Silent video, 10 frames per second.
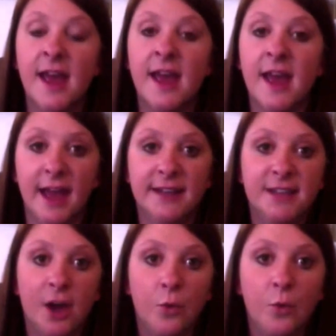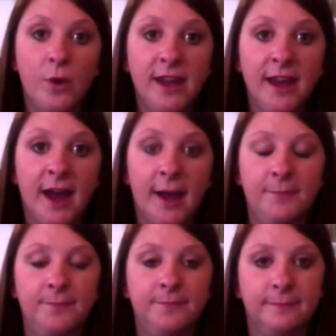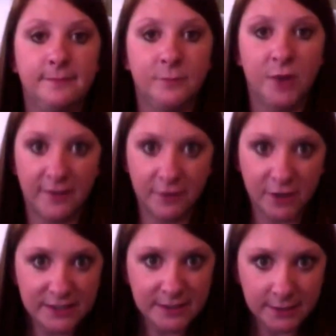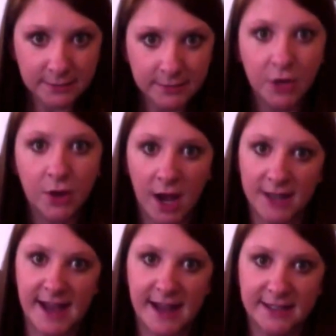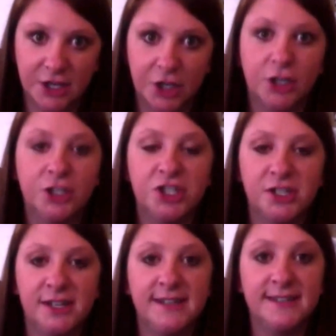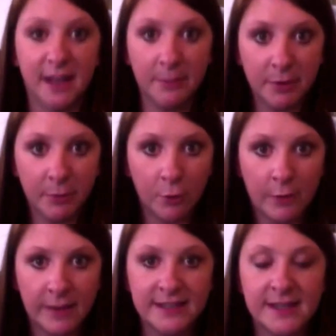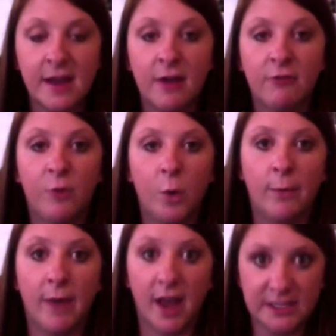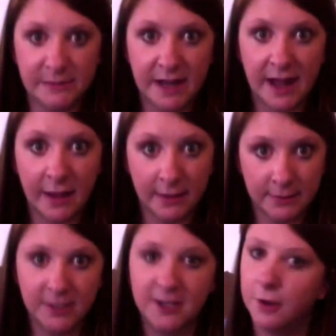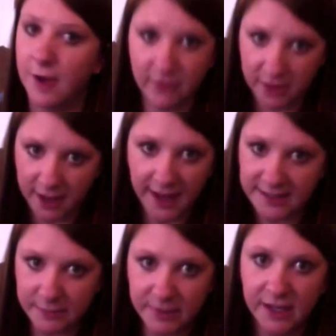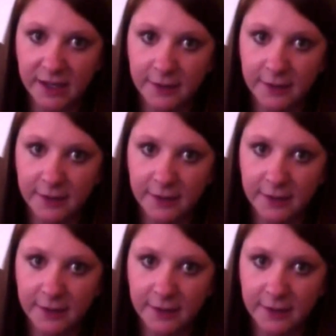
And so when I first, contacted her, she set up an appointment for my husband and I. Everything has to be,